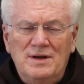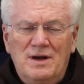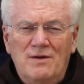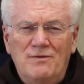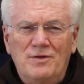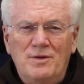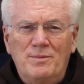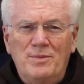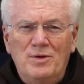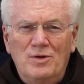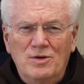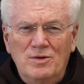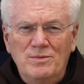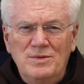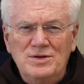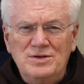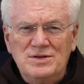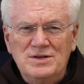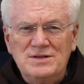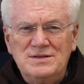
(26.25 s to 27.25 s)
of the
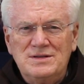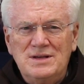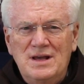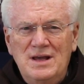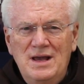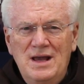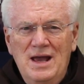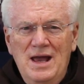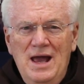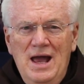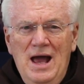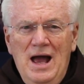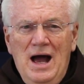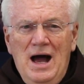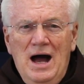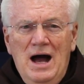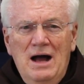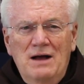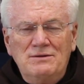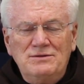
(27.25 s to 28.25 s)
pilgrimages.
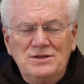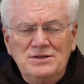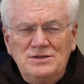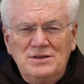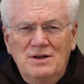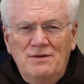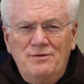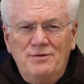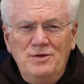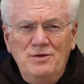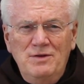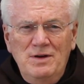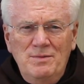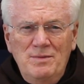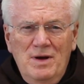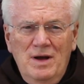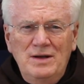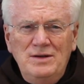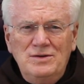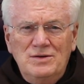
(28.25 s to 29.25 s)
Just a few
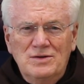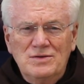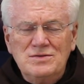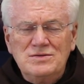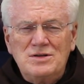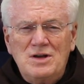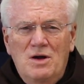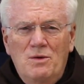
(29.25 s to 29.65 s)
reminders.